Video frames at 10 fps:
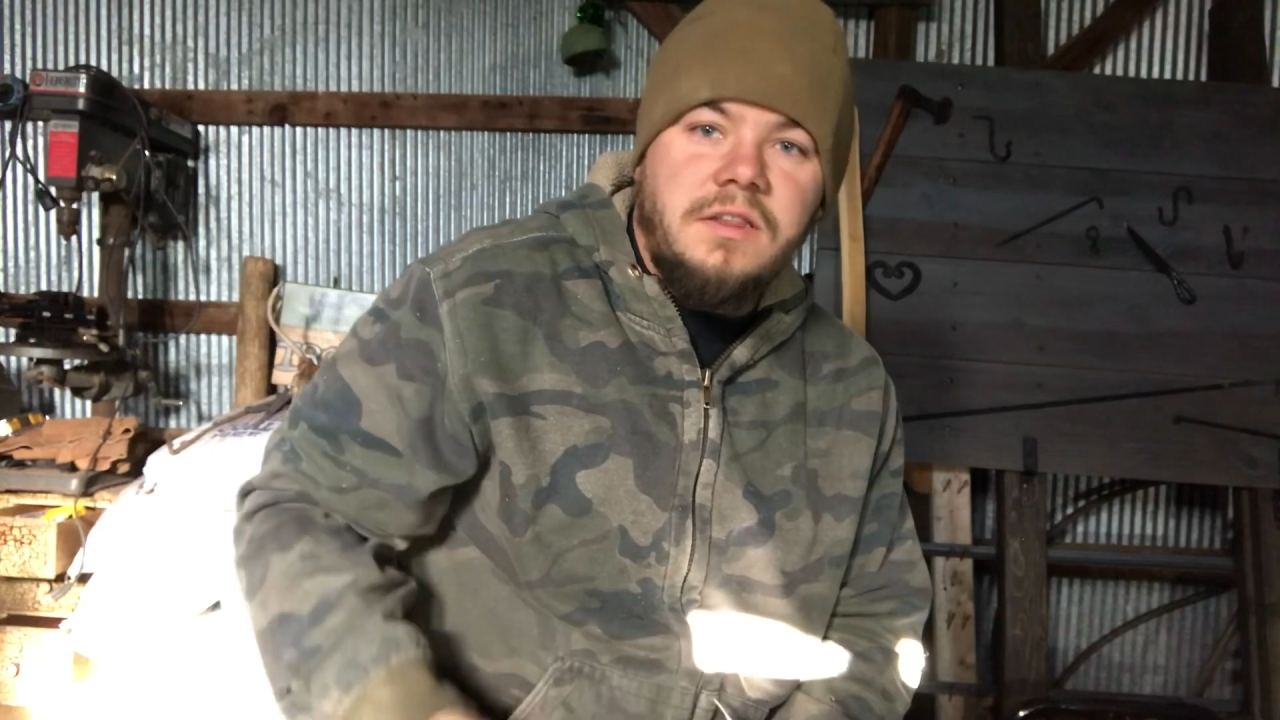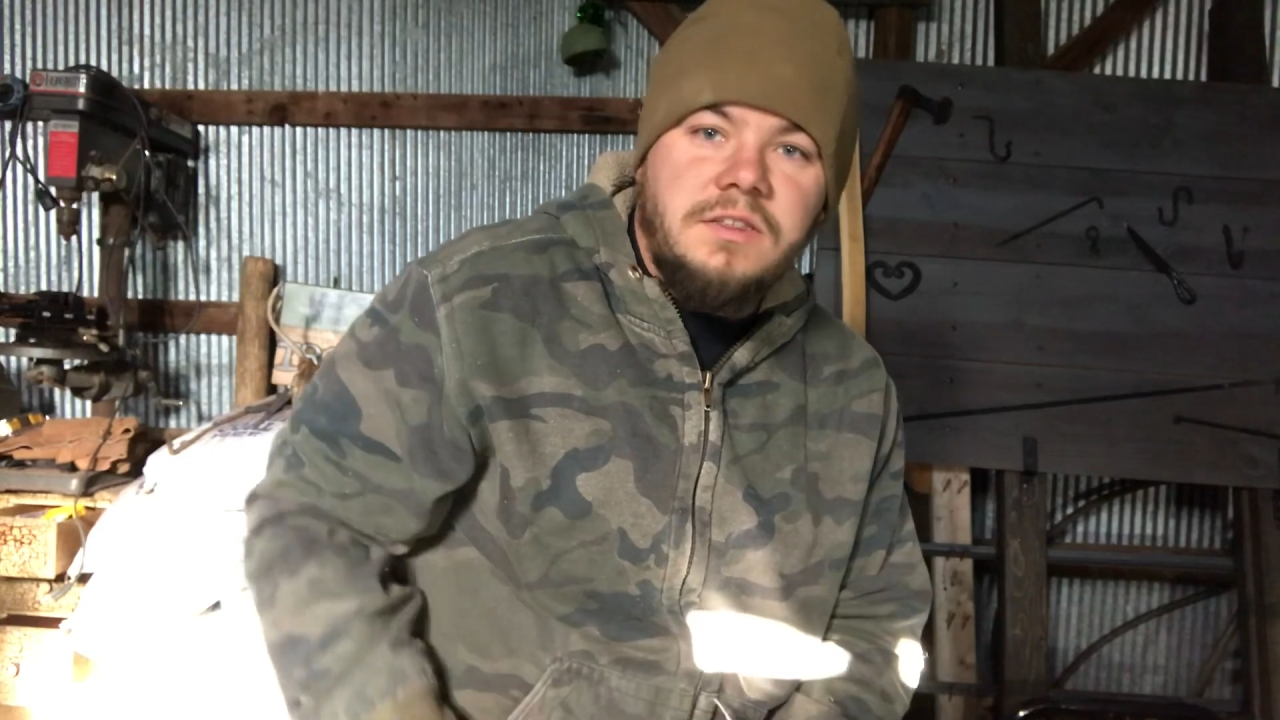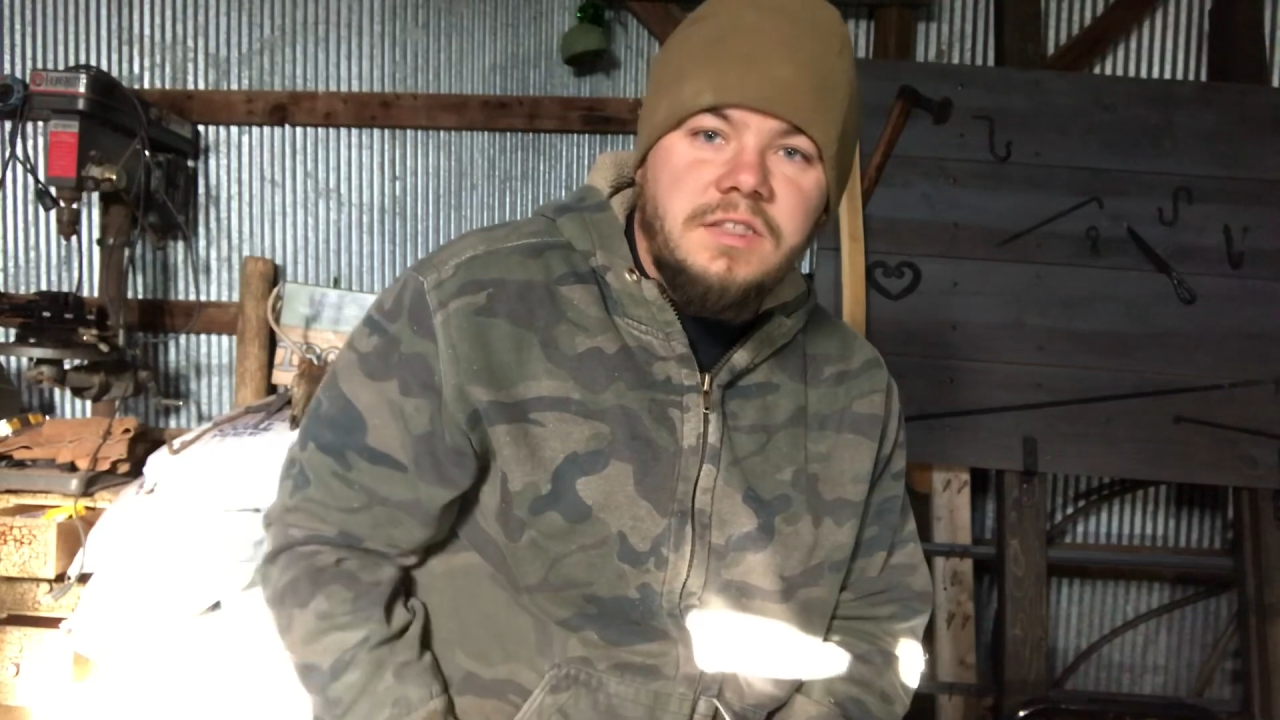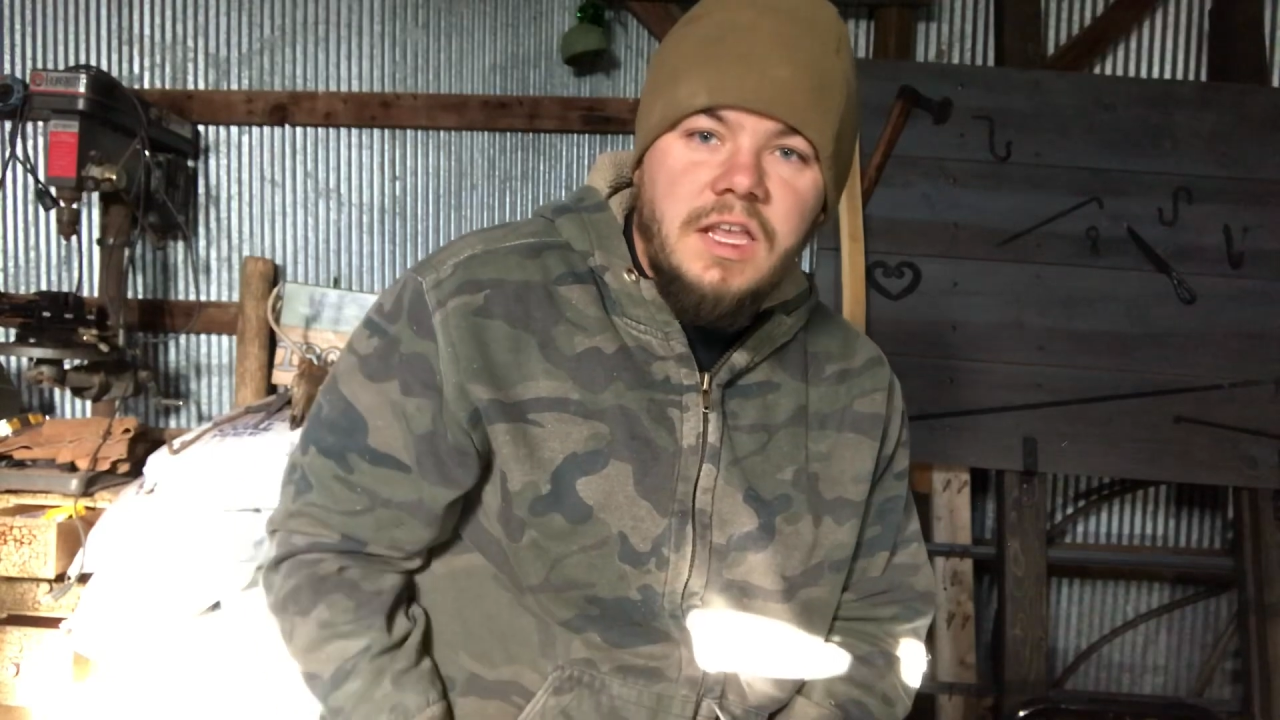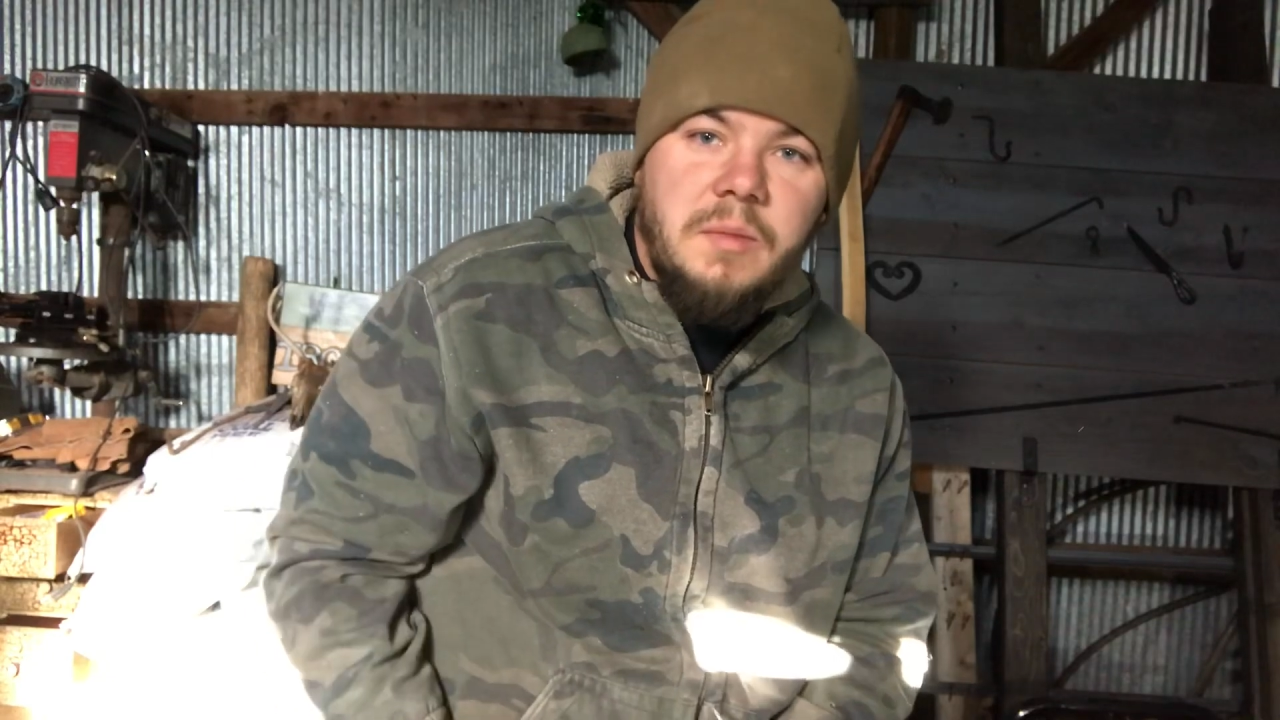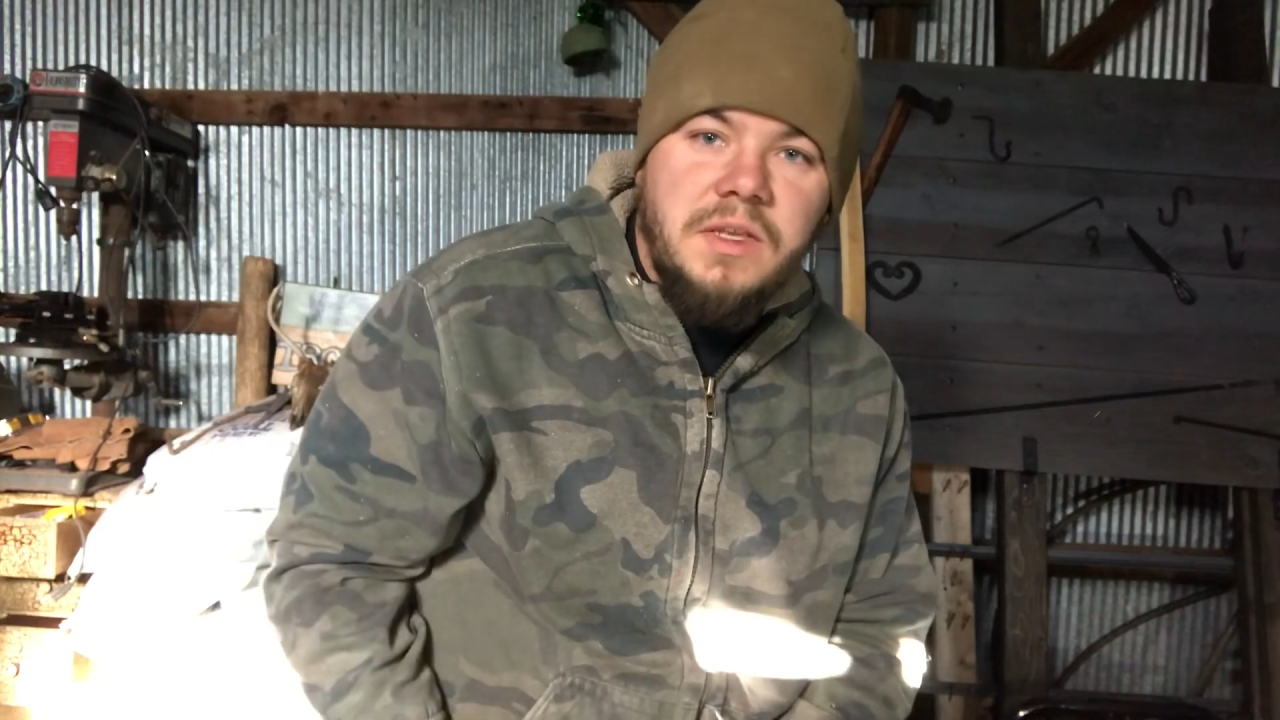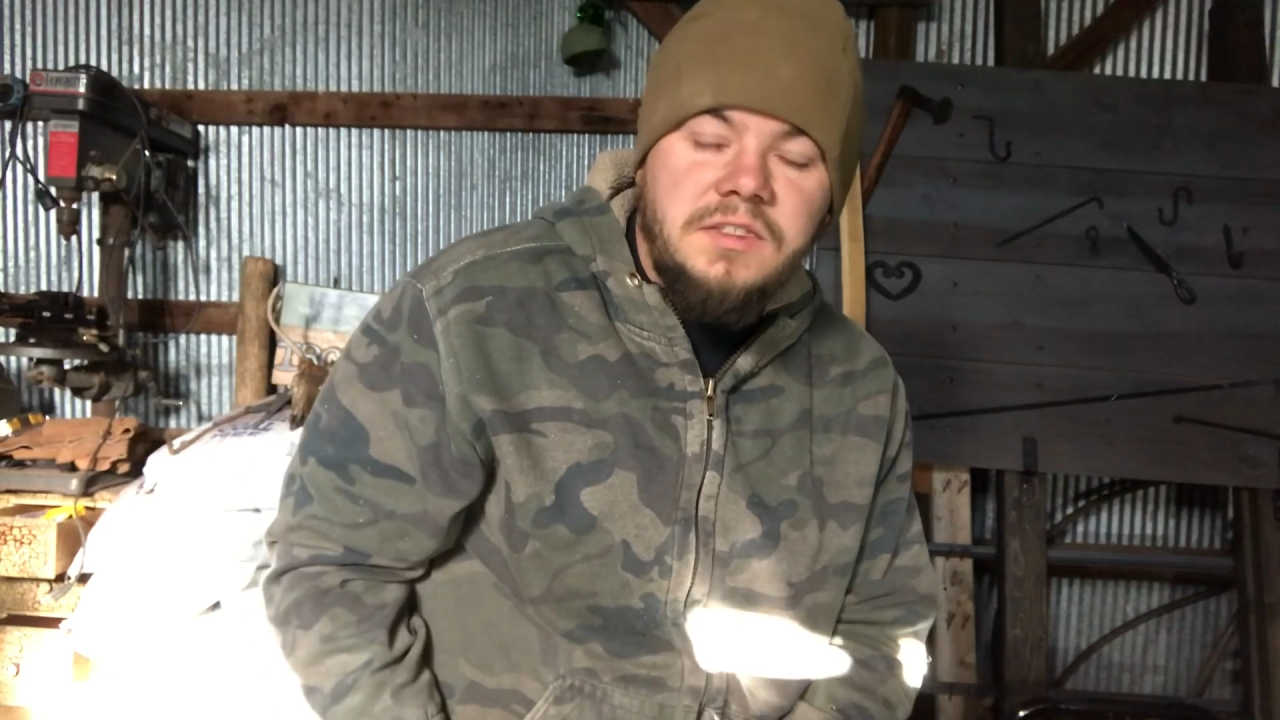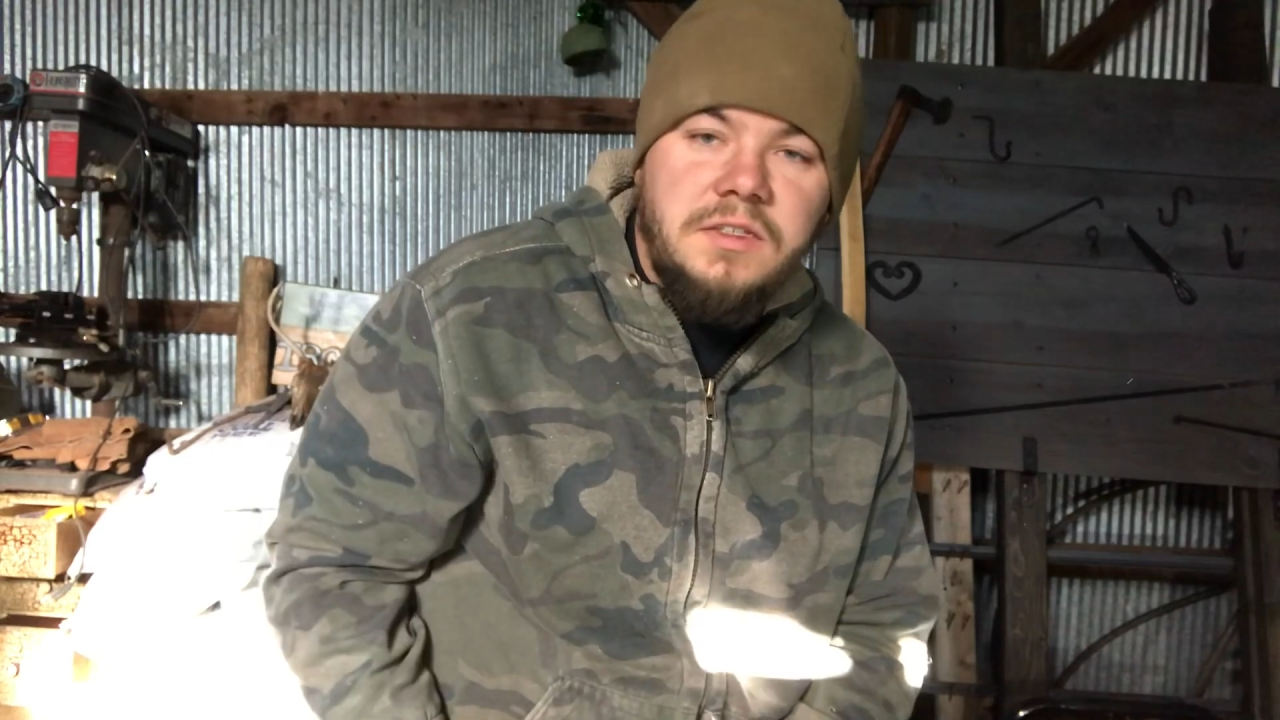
same as the